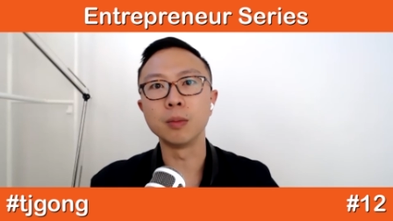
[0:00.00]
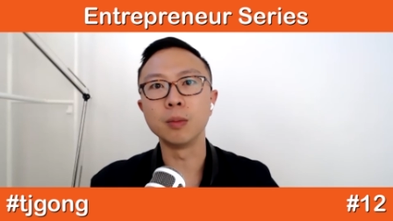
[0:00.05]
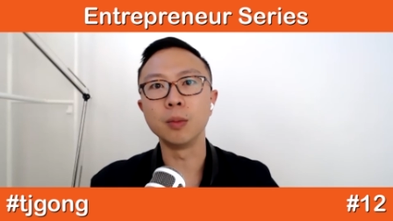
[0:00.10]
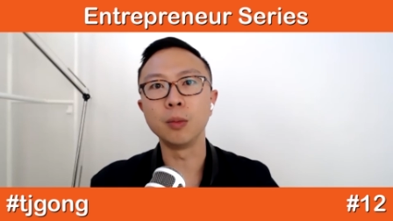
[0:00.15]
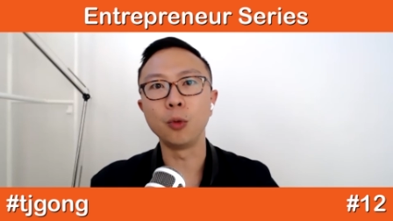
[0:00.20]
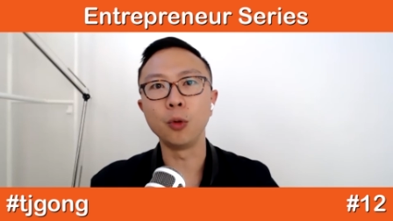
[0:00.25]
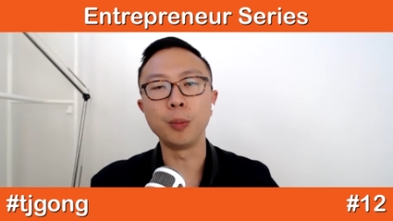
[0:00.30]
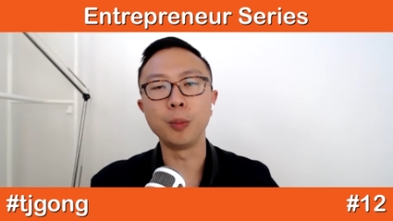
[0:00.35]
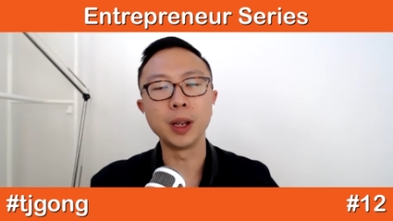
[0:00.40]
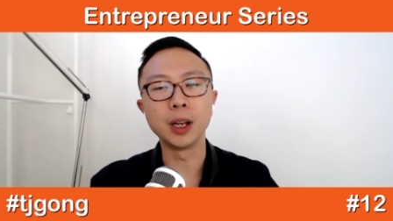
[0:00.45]

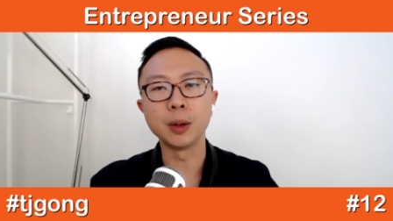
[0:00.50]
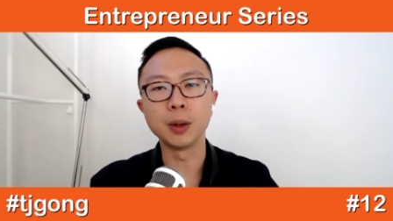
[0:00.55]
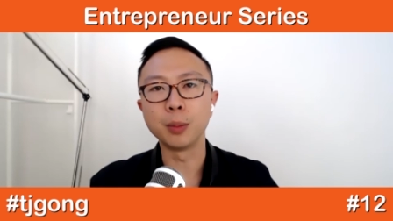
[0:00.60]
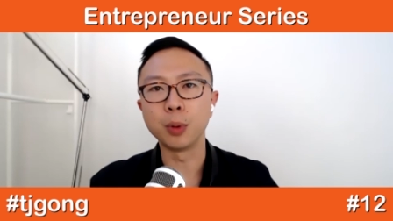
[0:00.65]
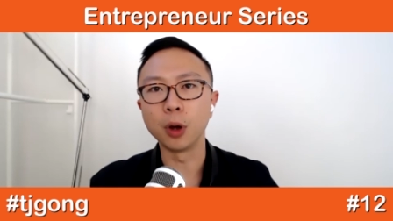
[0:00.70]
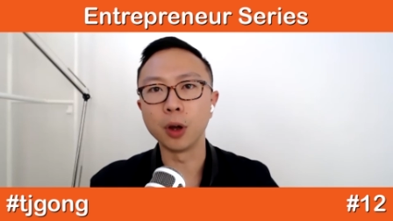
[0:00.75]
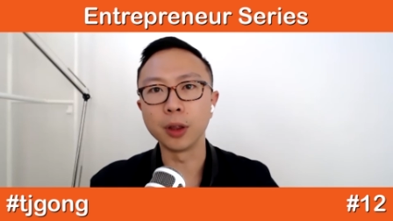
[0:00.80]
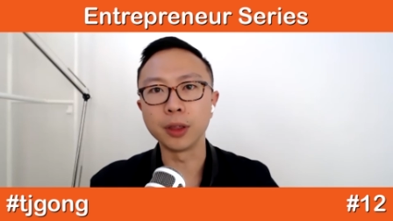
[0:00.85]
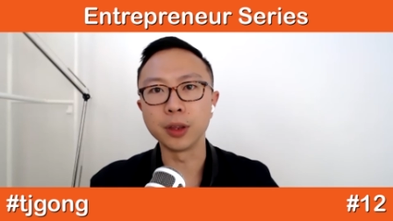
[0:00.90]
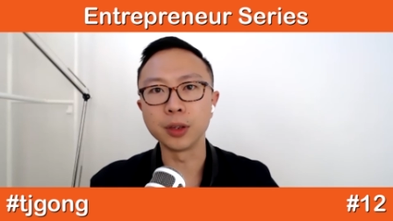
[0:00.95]
We've been in
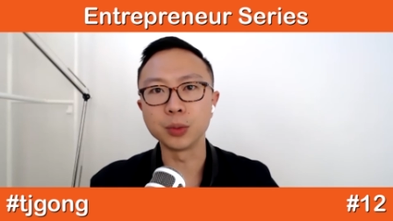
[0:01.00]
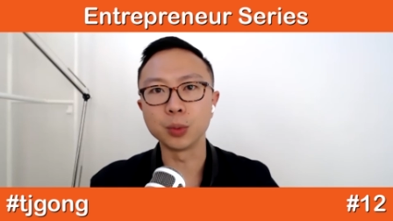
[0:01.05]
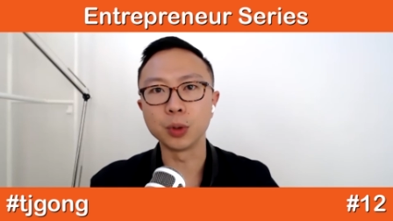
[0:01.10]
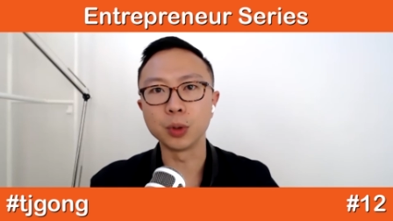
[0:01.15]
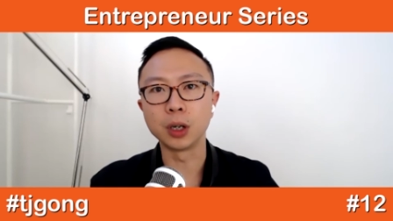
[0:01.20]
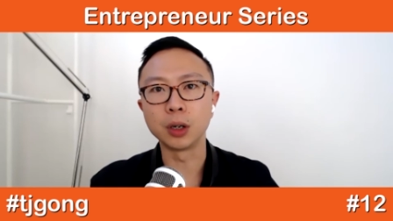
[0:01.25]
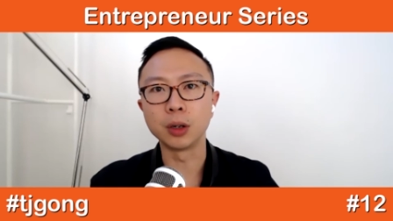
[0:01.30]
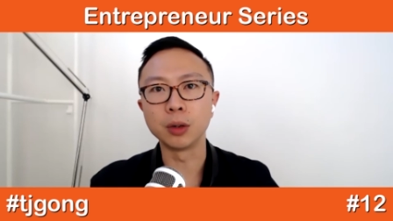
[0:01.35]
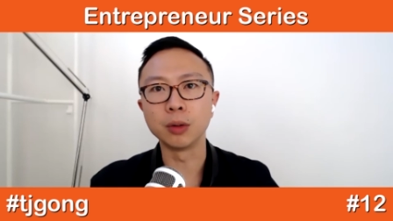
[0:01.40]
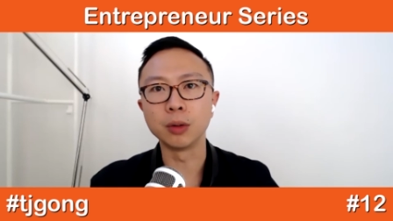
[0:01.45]
Perth as
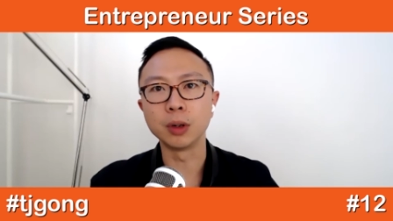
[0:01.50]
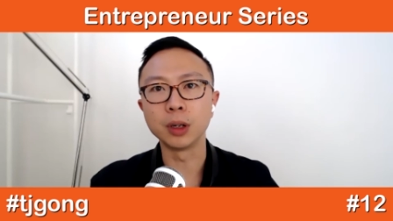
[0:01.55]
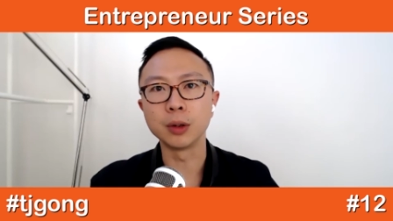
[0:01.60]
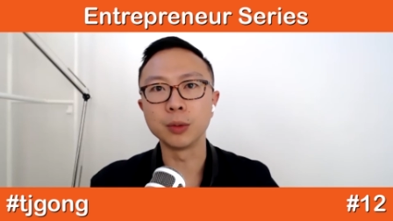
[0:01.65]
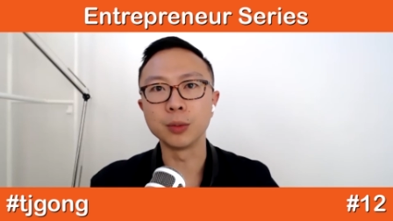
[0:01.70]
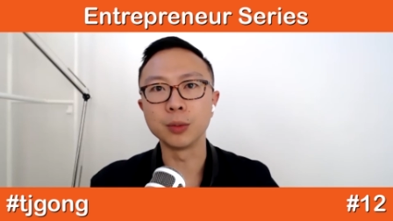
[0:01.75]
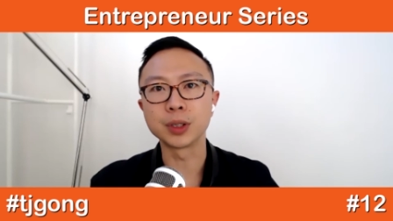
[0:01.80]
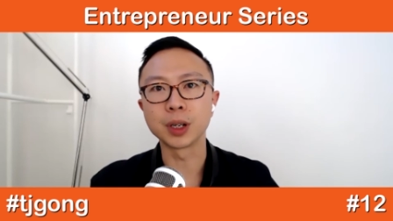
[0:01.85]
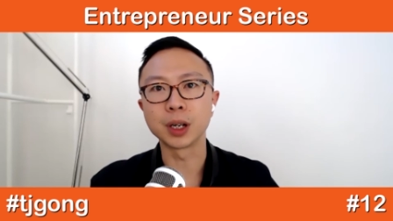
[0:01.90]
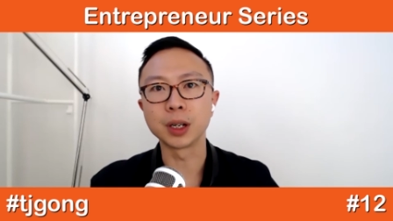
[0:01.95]
well.
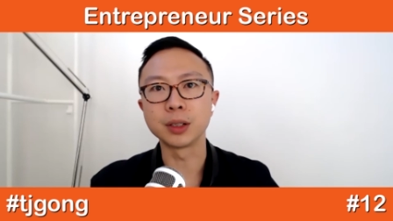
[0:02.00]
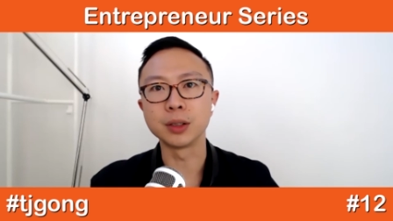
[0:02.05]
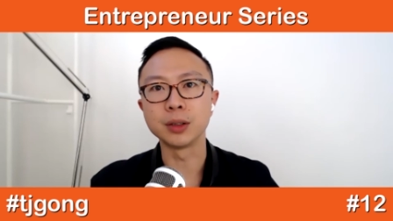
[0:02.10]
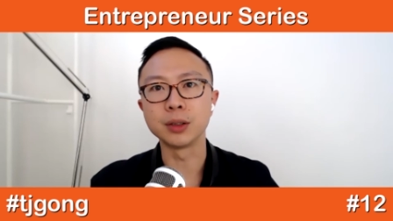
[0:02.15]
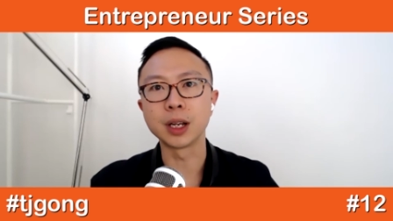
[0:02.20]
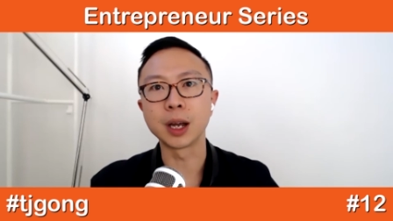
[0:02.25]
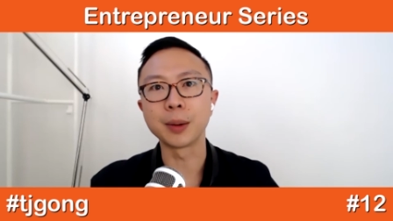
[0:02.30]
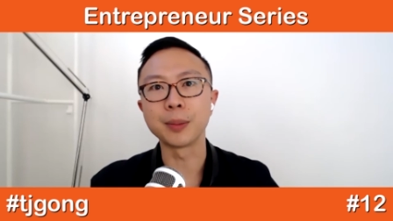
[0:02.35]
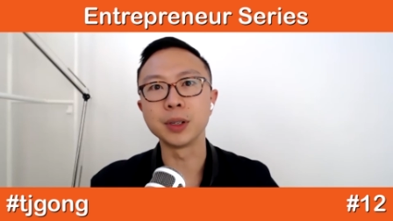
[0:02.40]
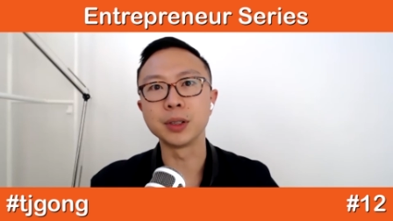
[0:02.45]
We started to
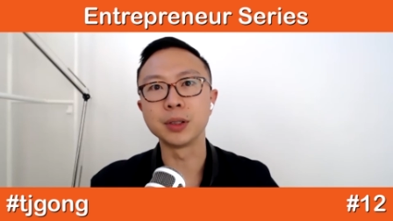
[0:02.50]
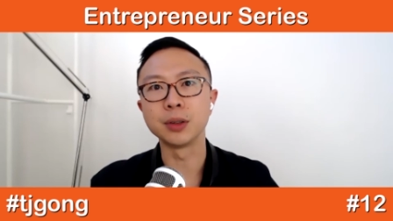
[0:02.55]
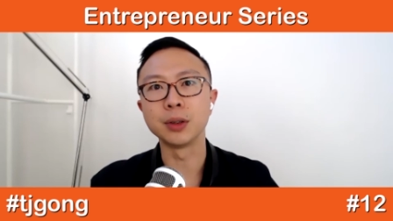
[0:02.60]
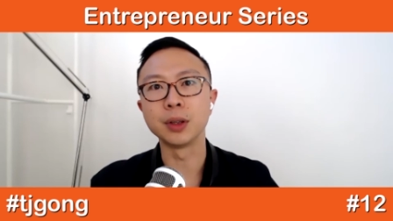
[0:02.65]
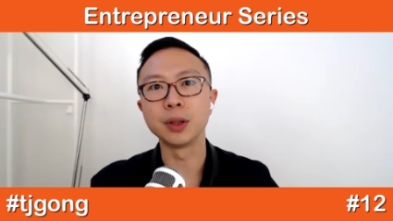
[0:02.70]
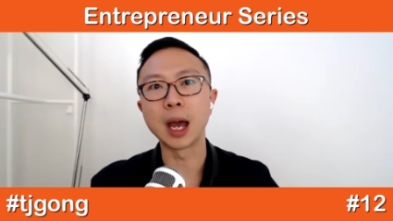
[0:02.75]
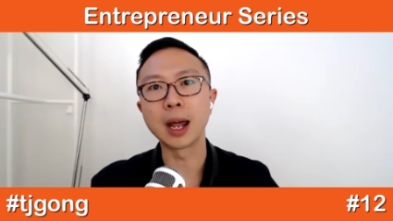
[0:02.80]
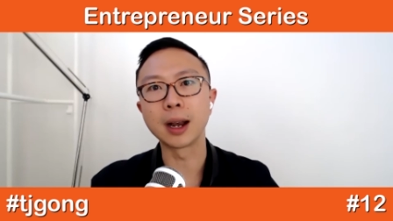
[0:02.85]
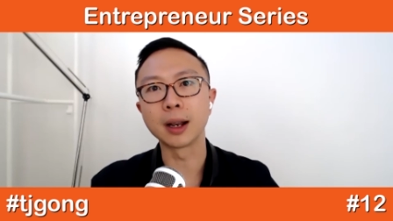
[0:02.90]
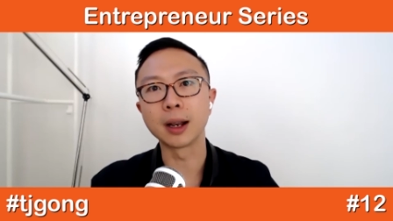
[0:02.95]
tap into
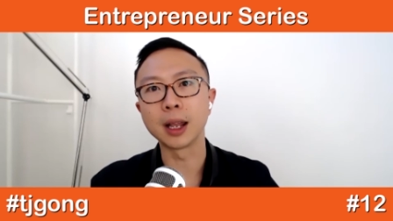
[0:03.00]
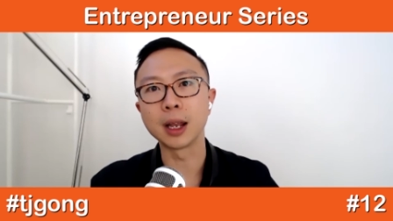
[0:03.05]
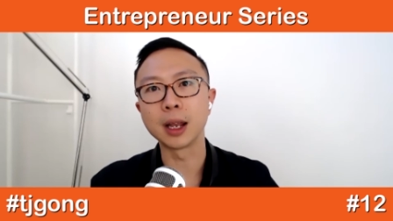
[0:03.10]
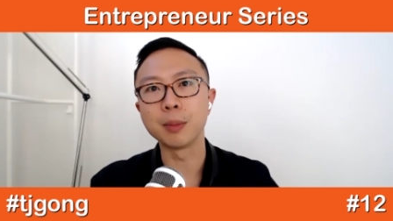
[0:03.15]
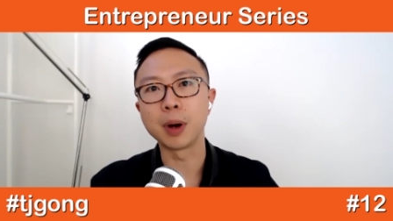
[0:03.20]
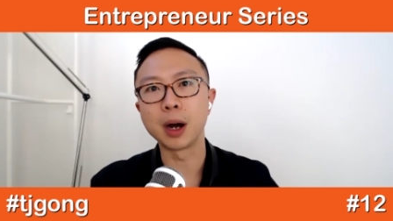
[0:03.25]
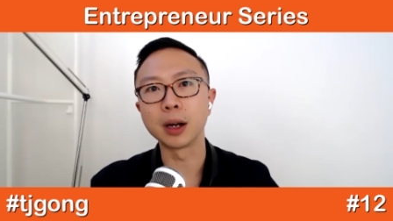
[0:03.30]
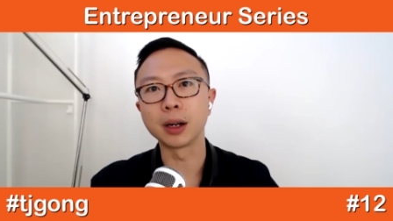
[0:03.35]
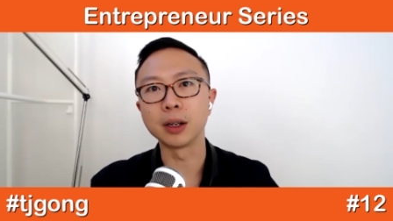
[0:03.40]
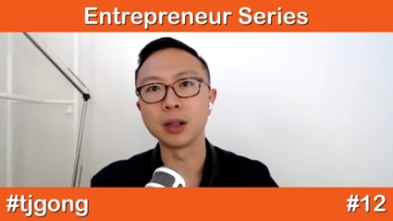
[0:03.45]
the Adelaide
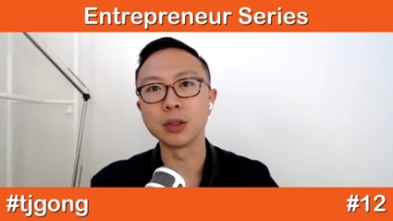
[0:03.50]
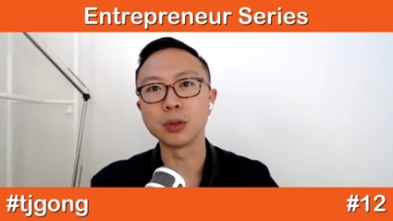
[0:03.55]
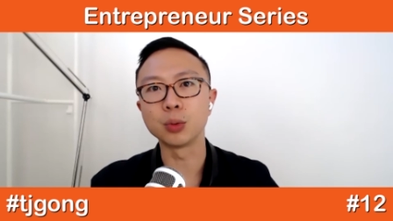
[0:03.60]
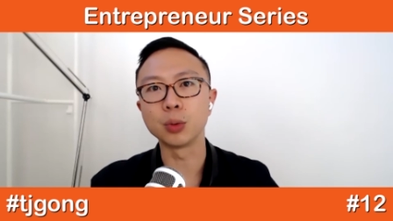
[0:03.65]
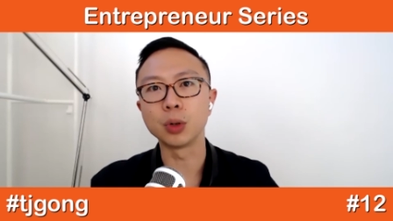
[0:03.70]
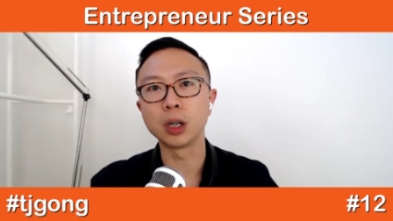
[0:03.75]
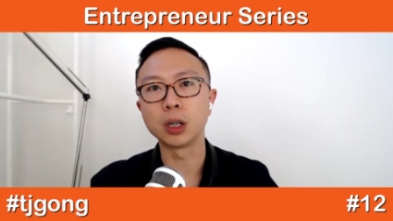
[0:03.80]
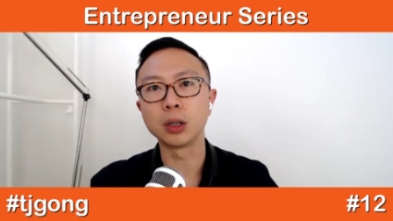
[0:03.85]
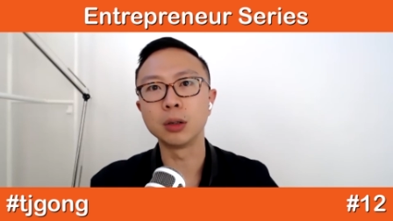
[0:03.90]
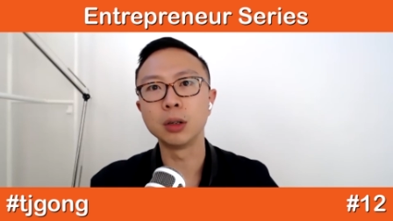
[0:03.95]
market as well.